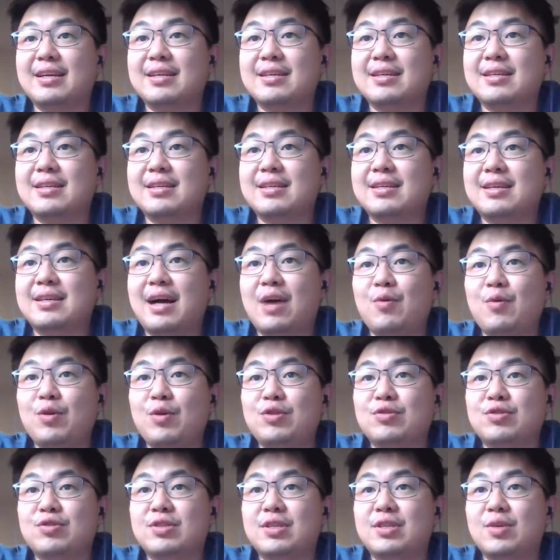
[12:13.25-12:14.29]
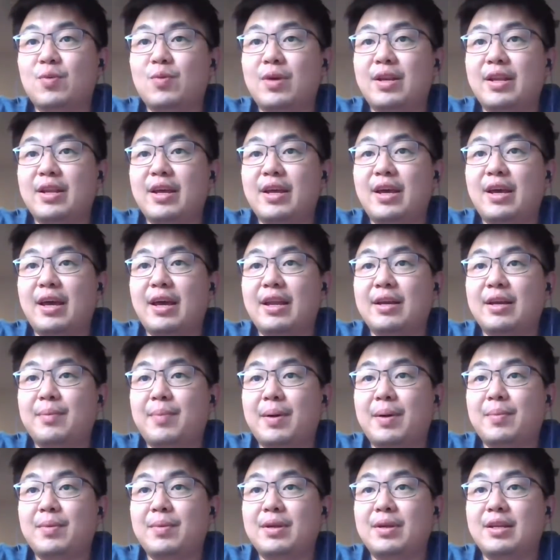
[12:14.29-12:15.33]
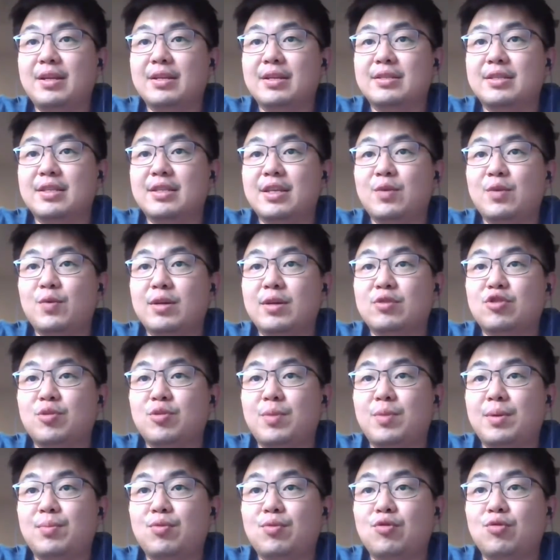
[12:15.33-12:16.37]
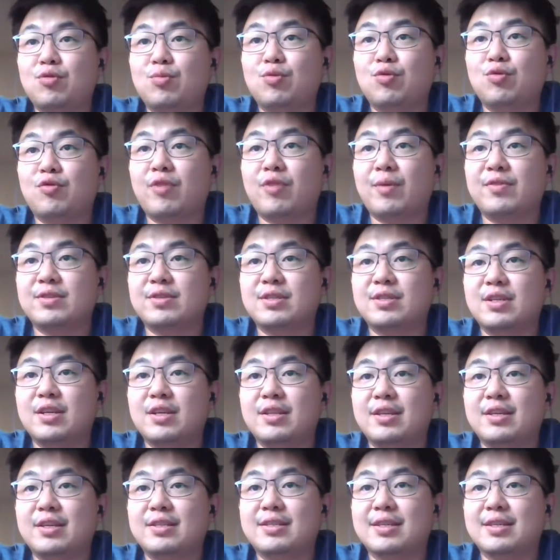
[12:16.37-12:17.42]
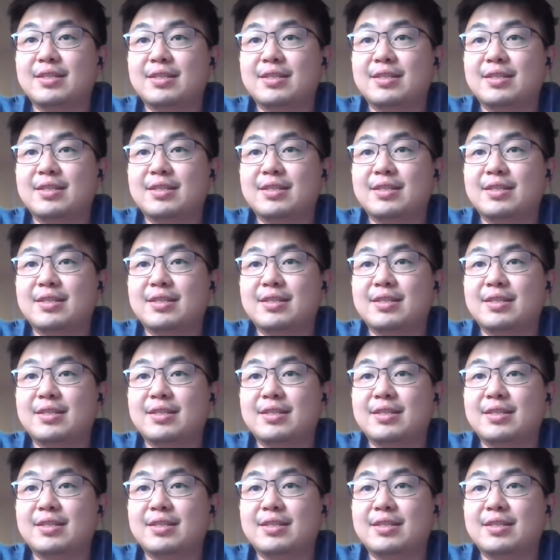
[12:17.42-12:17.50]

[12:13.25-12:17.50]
I wish to see one day an apartment in the city without swimming pool, bull crab facilities, just some nice